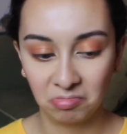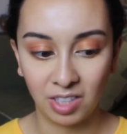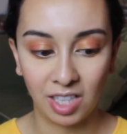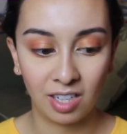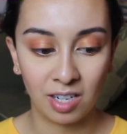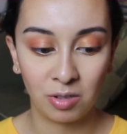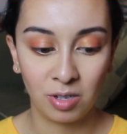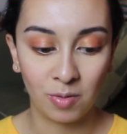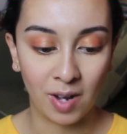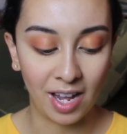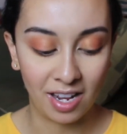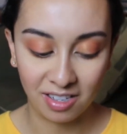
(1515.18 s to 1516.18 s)
Like, I don't know
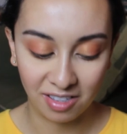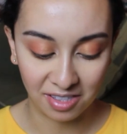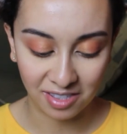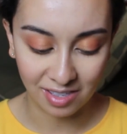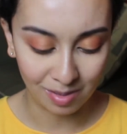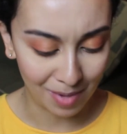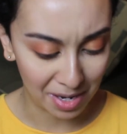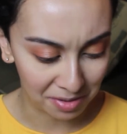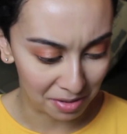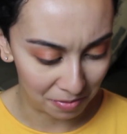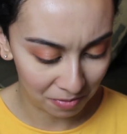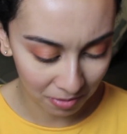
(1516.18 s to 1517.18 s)
why it's this
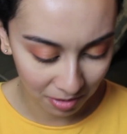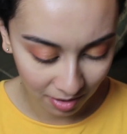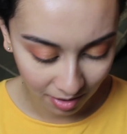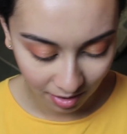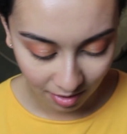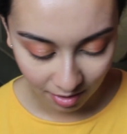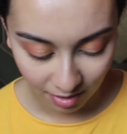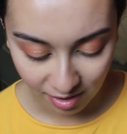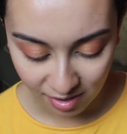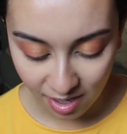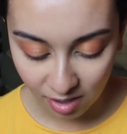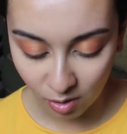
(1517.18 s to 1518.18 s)
massive.
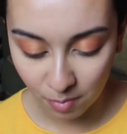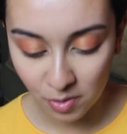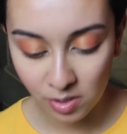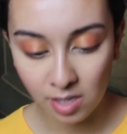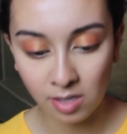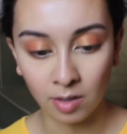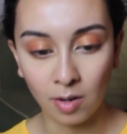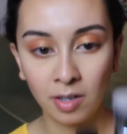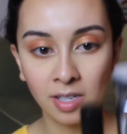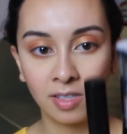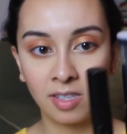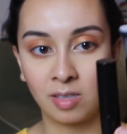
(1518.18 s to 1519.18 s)
It's like almost as
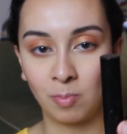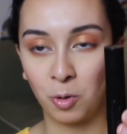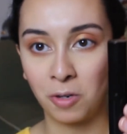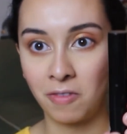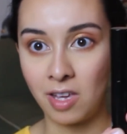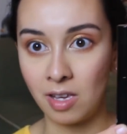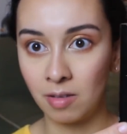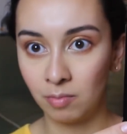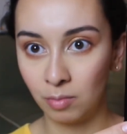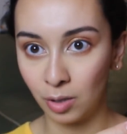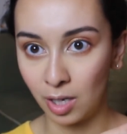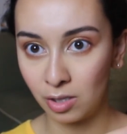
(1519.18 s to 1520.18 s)
long as this Morphe
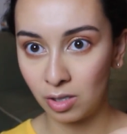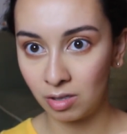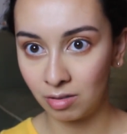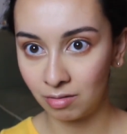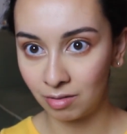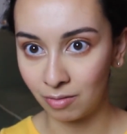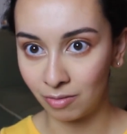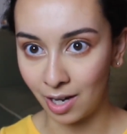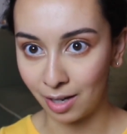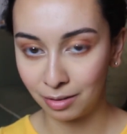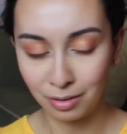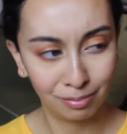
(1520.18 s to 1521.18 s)
brush, in
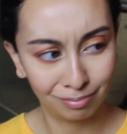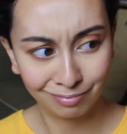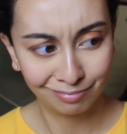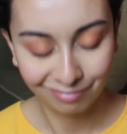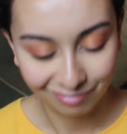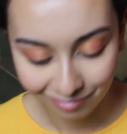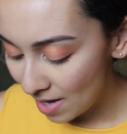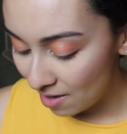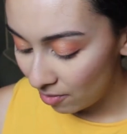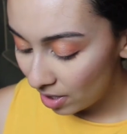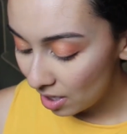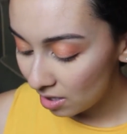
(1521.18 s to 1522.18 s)
fact. I
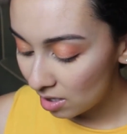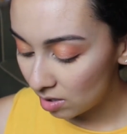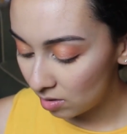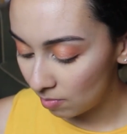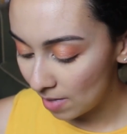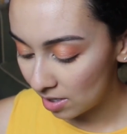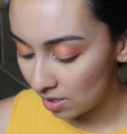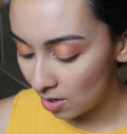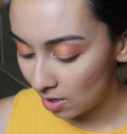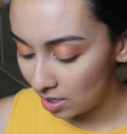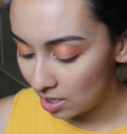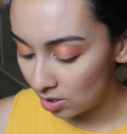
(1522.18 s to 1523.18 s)
feel like this
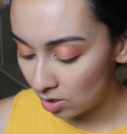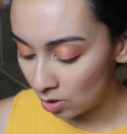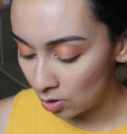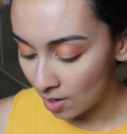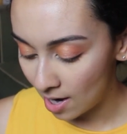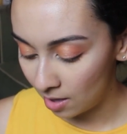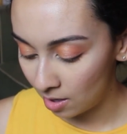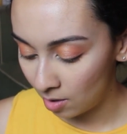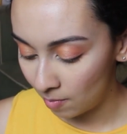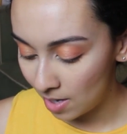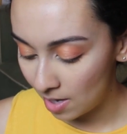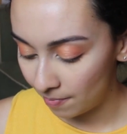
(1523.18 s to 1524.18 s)
mascara needs to dry a
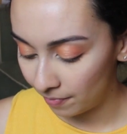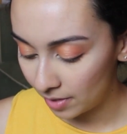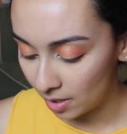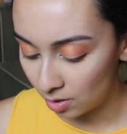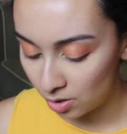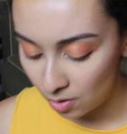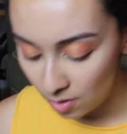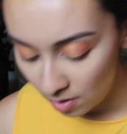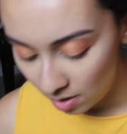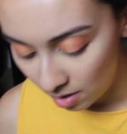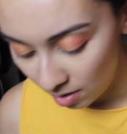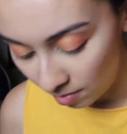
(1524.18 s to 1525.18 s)
little bit. I'll show
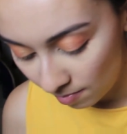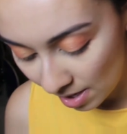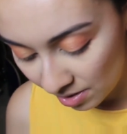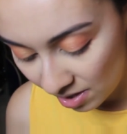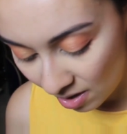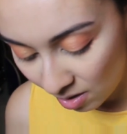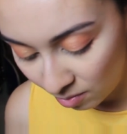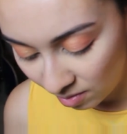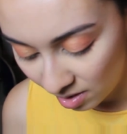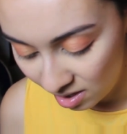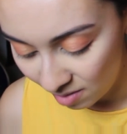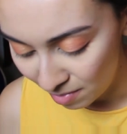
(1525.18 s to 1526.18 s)
you the mascara
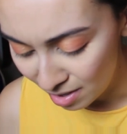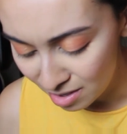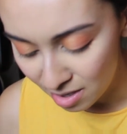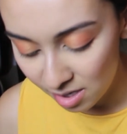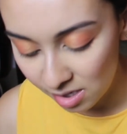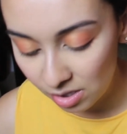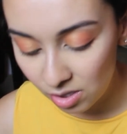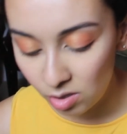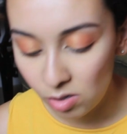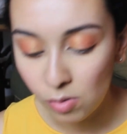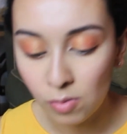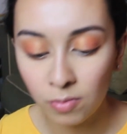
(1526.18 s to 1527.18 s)
wand. I'm not
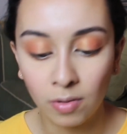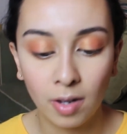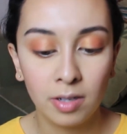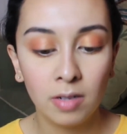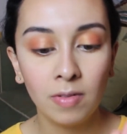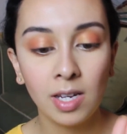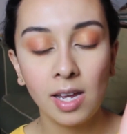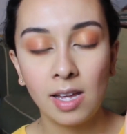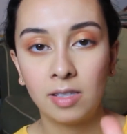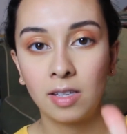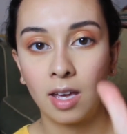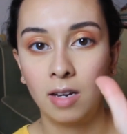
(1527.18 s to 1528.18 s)
too fond of it.
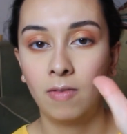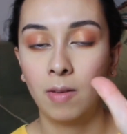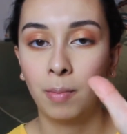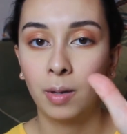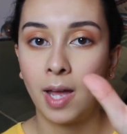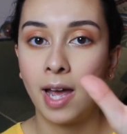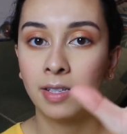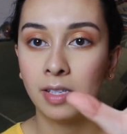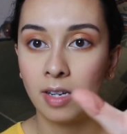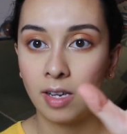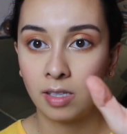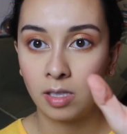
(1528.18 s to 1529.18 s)
It's kind of a
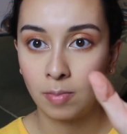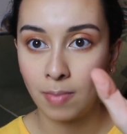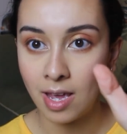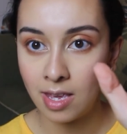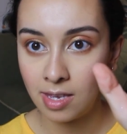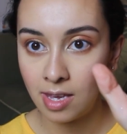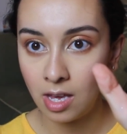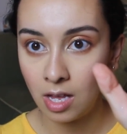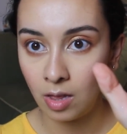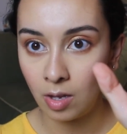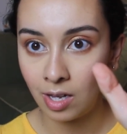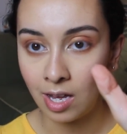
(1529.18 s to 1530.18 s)
plastic
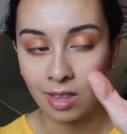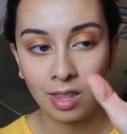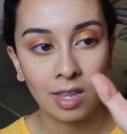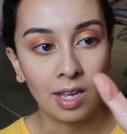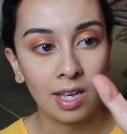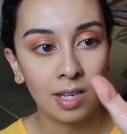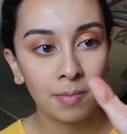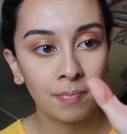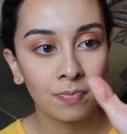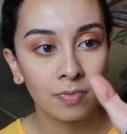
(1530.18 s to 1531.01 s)
spiky looking thing.